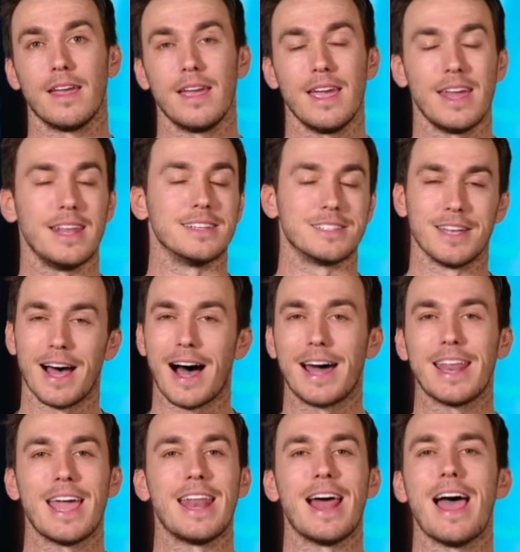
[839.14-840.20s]
It is not.
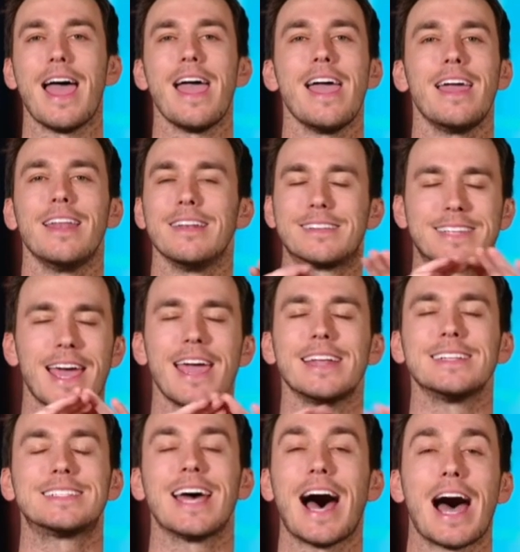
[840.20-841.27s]
And
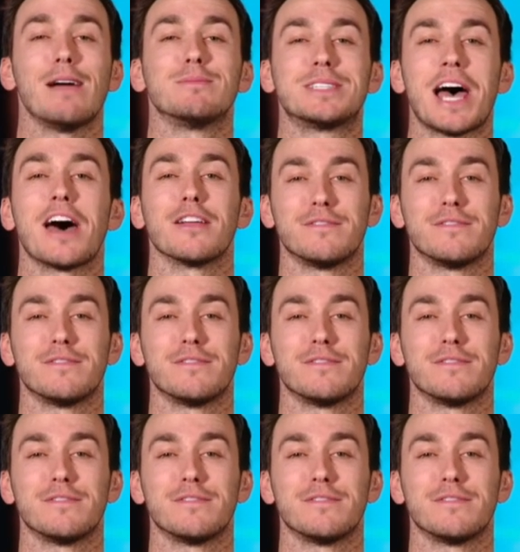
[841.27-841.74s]
10 times out